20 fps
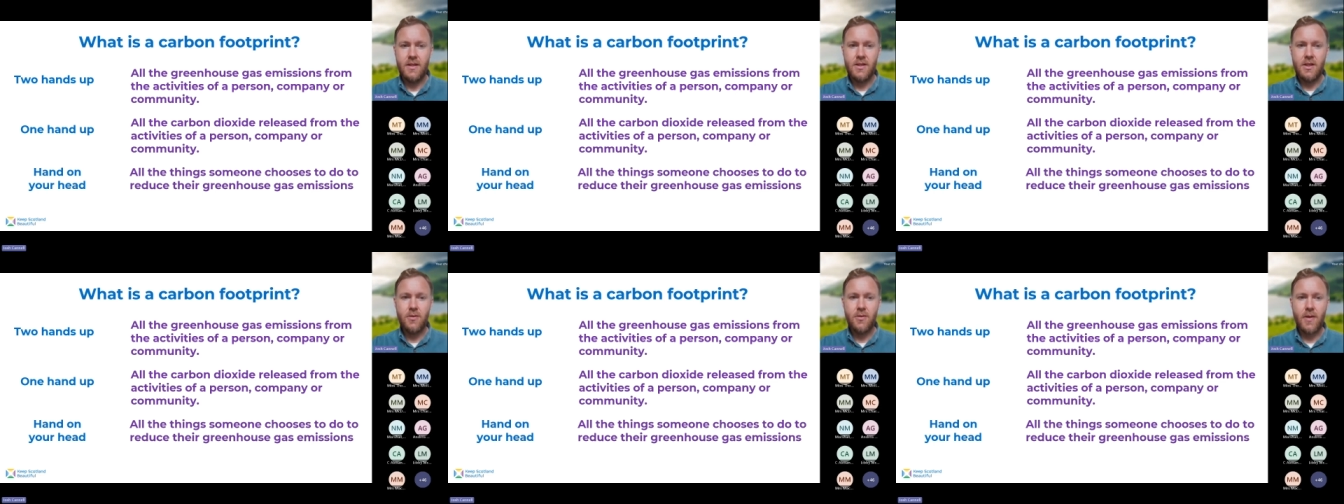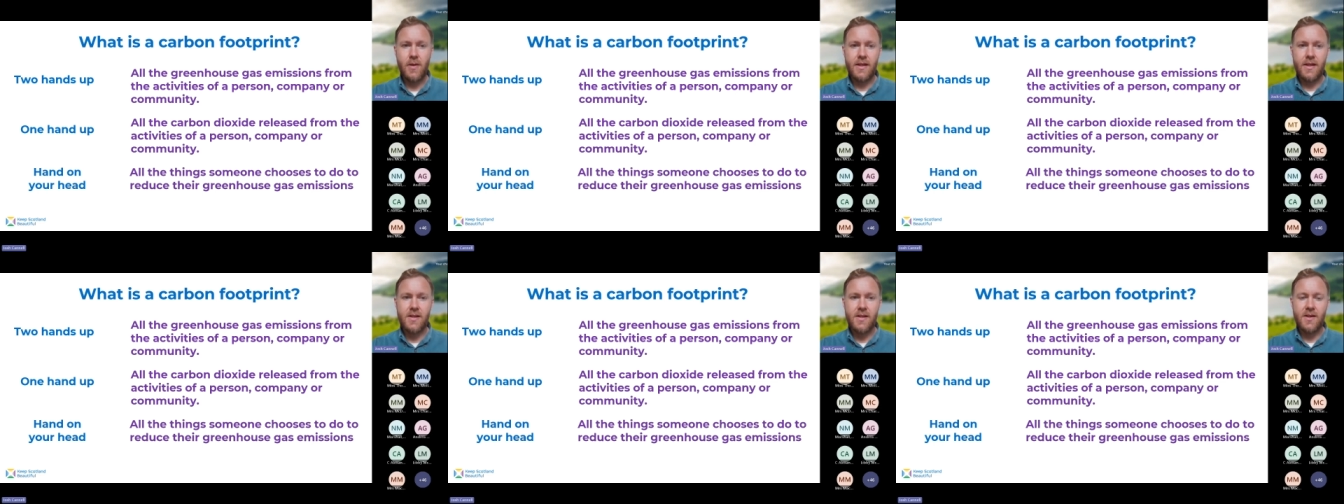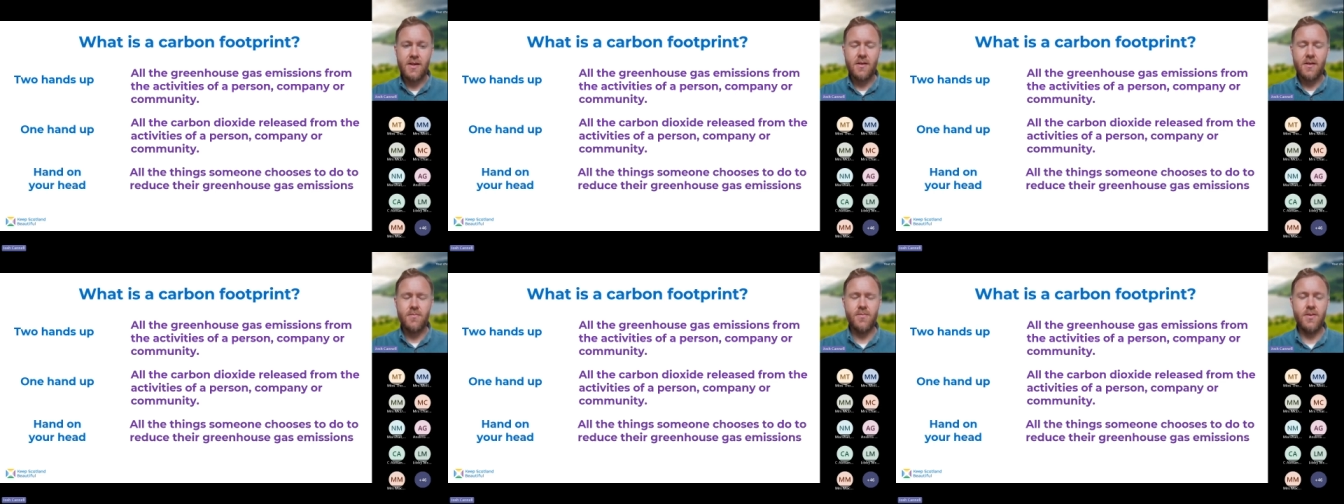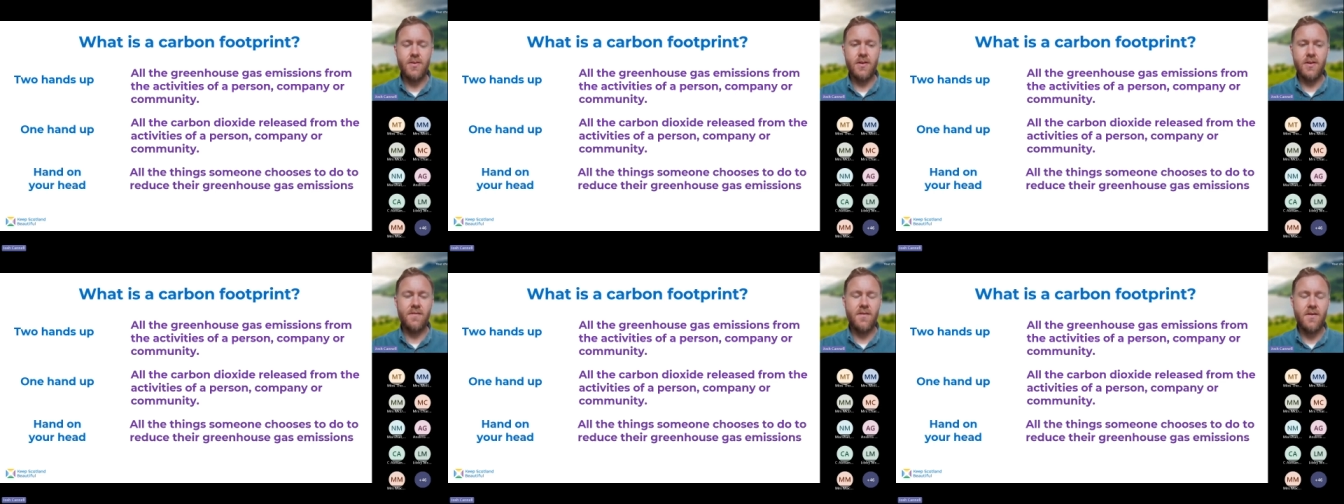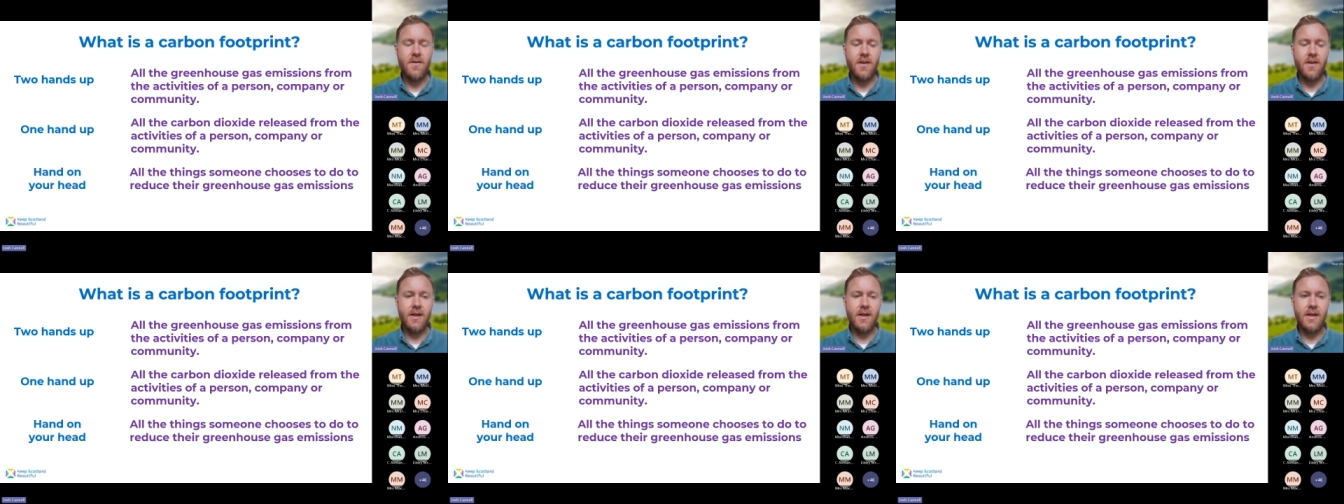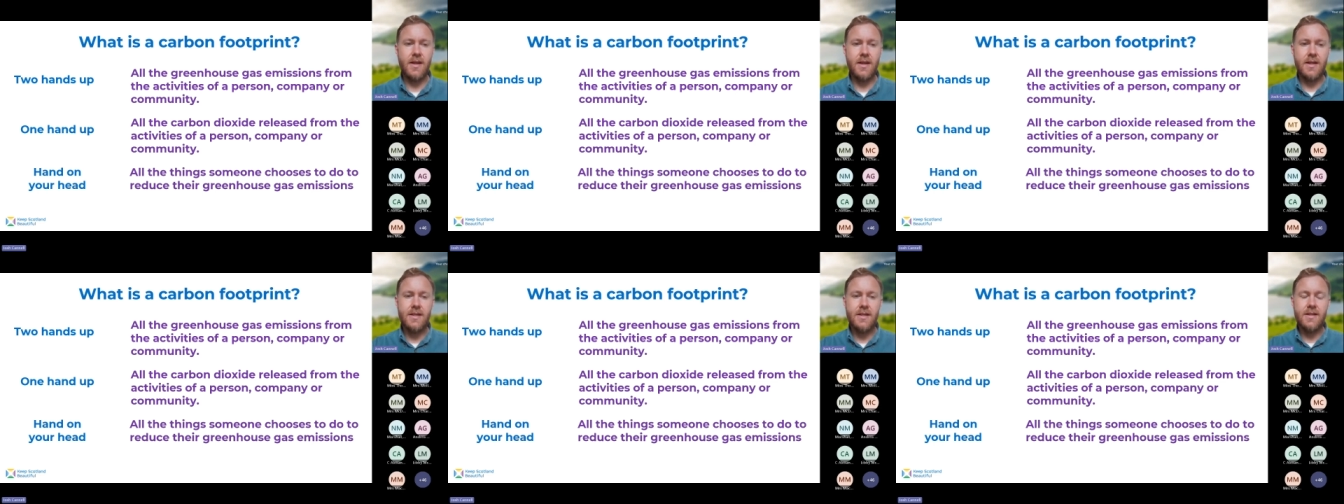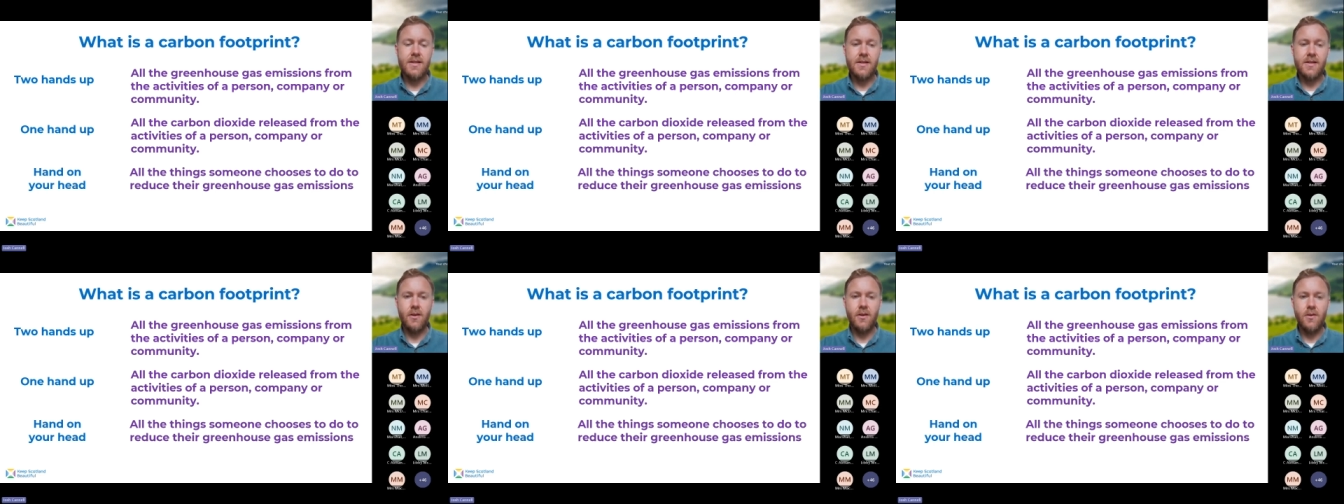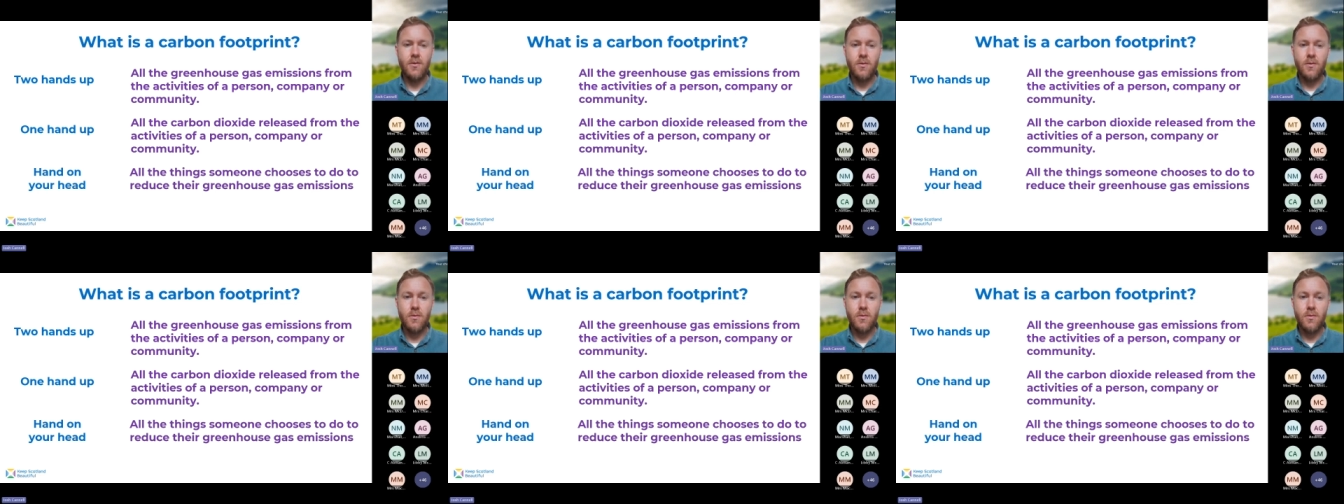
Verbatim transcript: Two hands up if you think it is